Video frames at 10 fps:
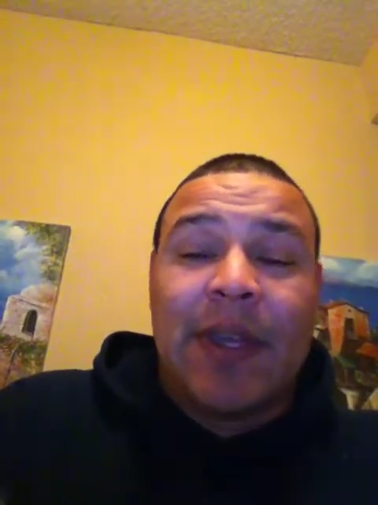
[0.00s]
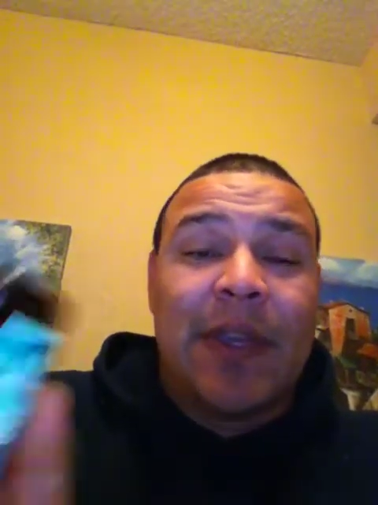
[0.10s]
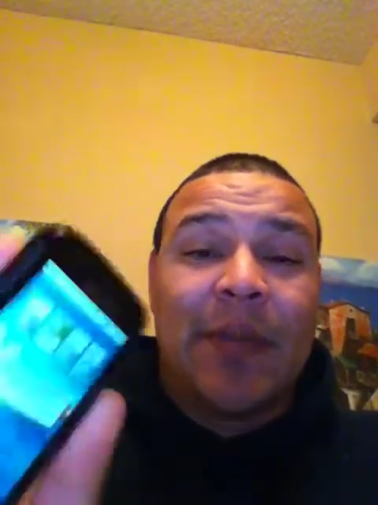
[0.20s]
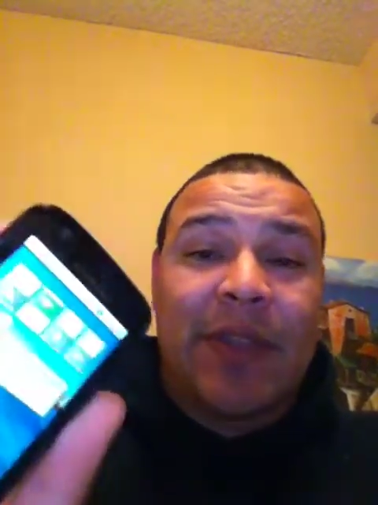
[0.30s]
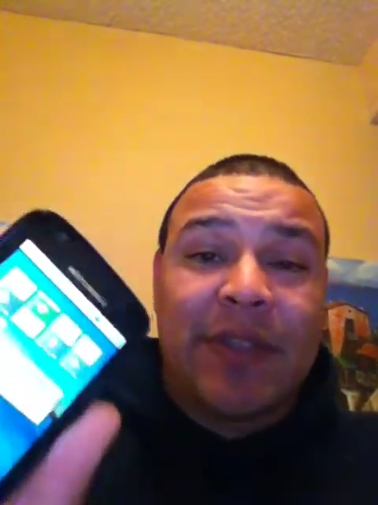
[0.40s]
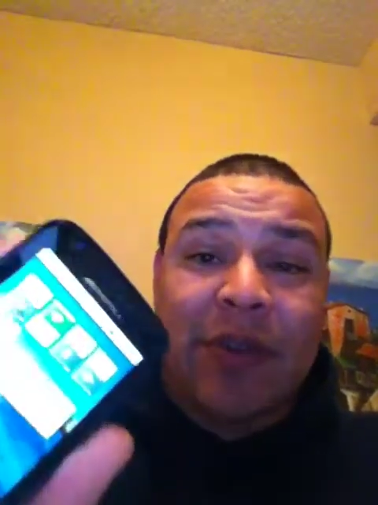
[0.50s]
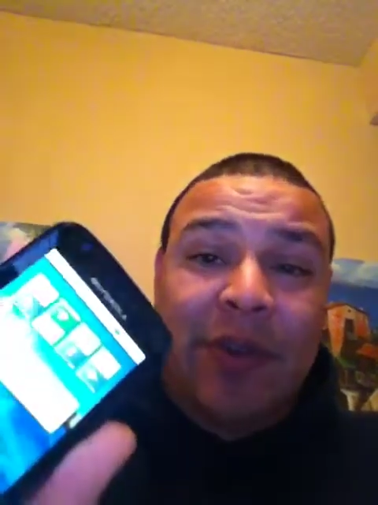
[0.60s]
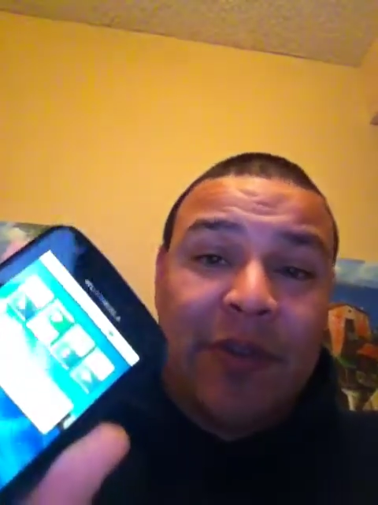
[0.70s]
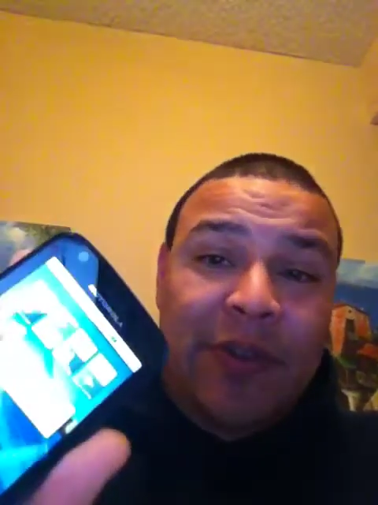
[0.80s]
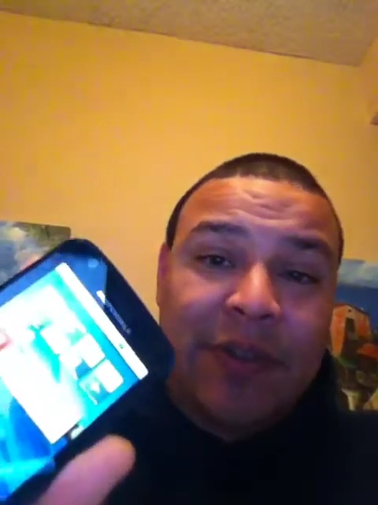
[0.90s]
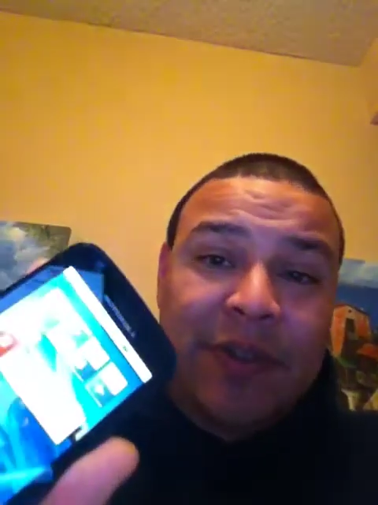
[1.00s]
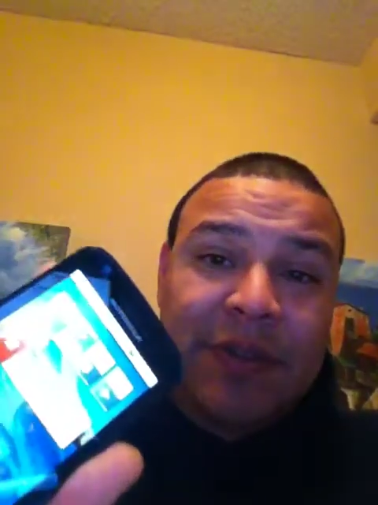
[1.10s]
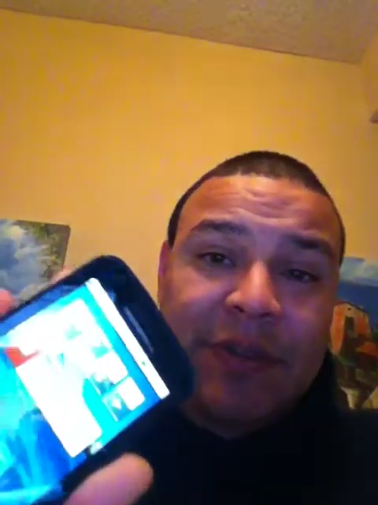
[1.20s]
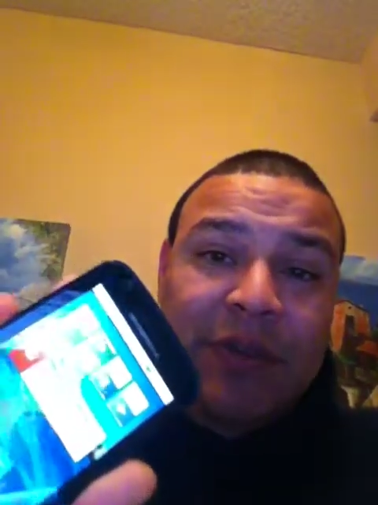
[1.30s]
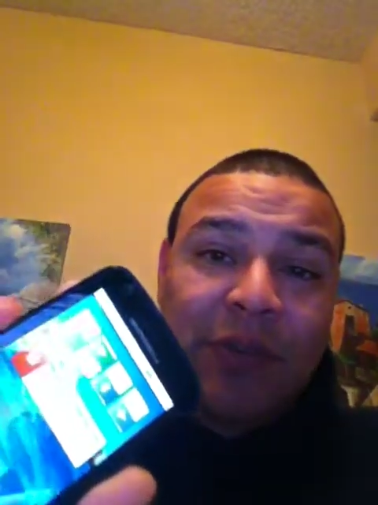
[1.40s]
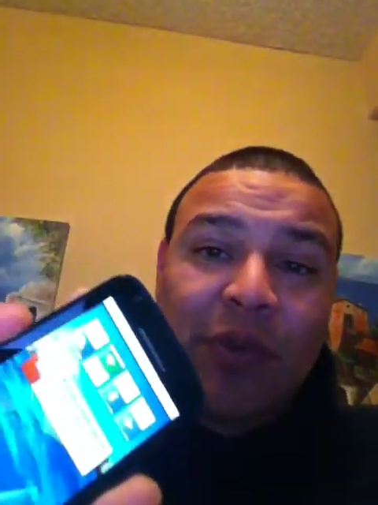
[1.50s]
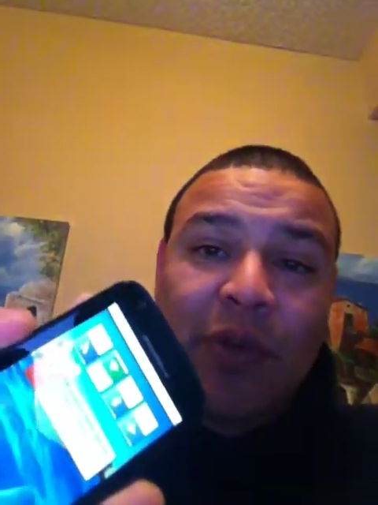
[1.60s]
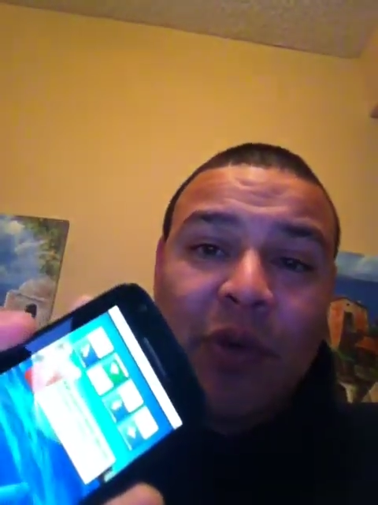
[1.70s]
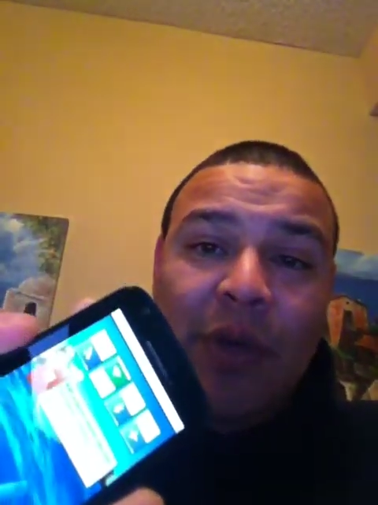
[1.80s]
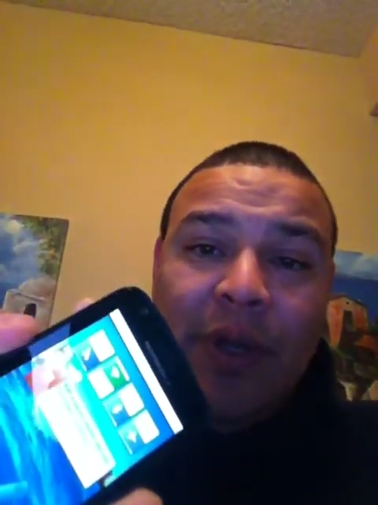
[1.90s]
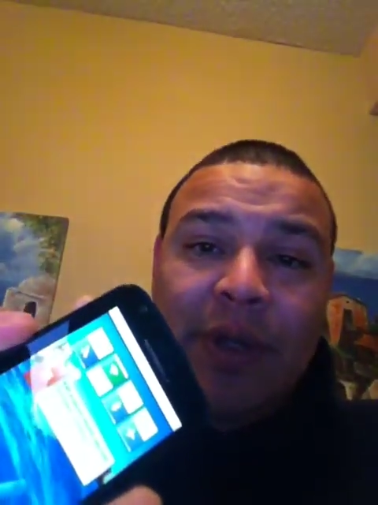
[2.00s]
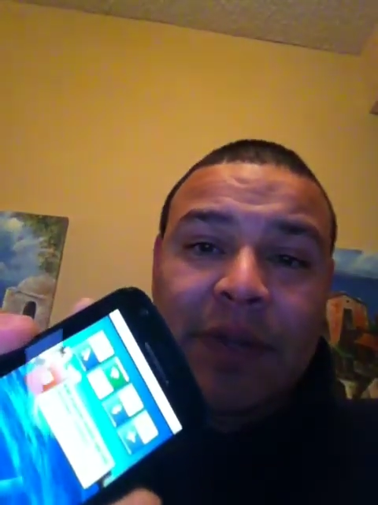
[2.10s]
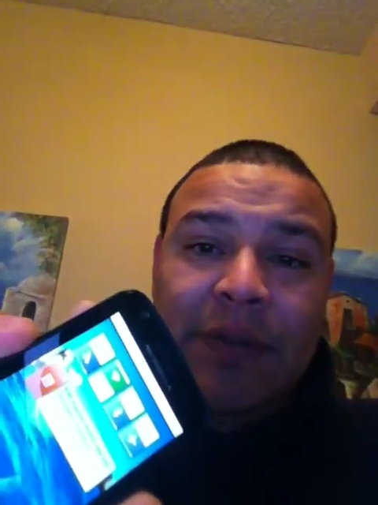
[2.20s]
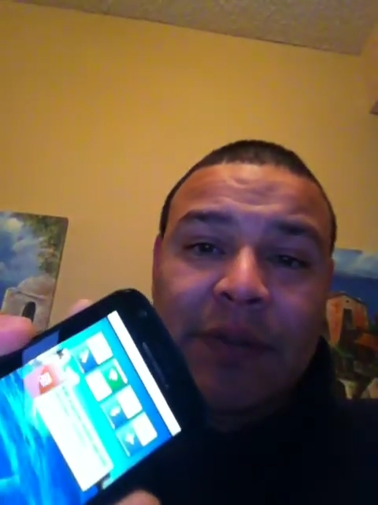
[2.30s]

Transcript: It makes no difference. It's real quick.